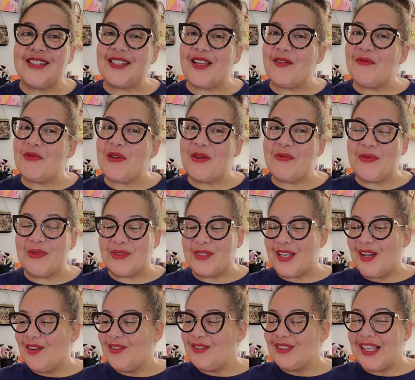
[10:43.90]
some people
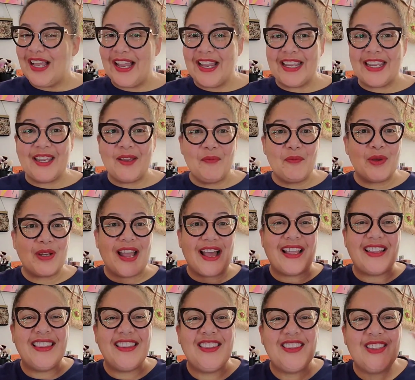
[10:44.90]
don't like it, but
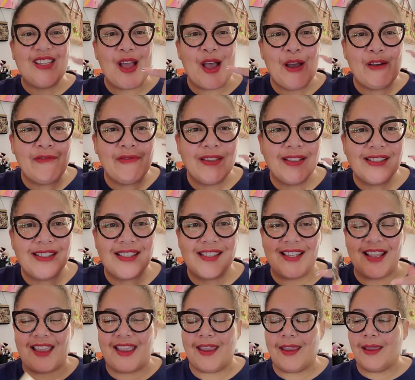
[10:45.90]
I love this
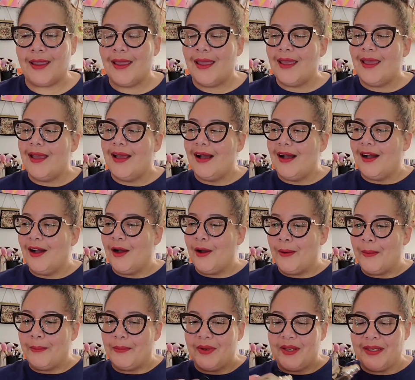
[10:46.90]
thing.
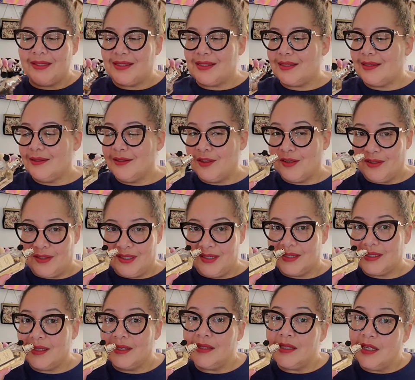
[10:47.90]
It's
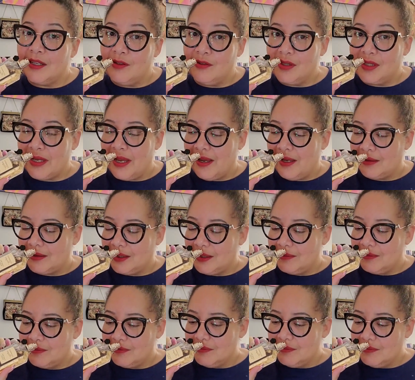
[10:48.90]
discontinued, sadly,
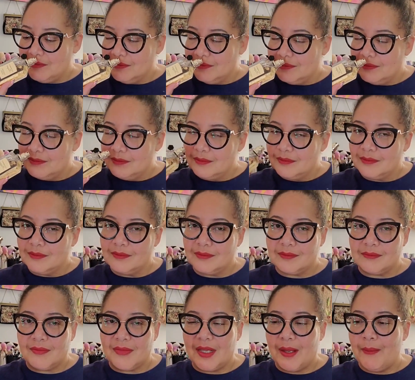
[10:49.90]

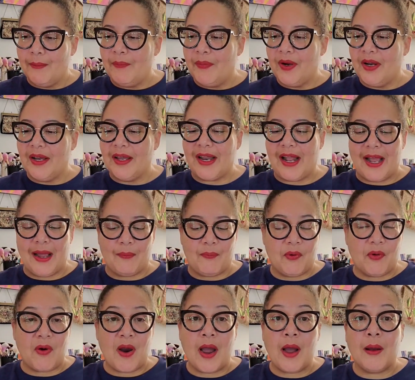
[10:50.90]
but I
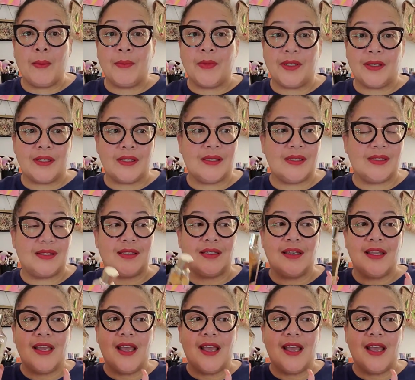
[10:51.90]
promise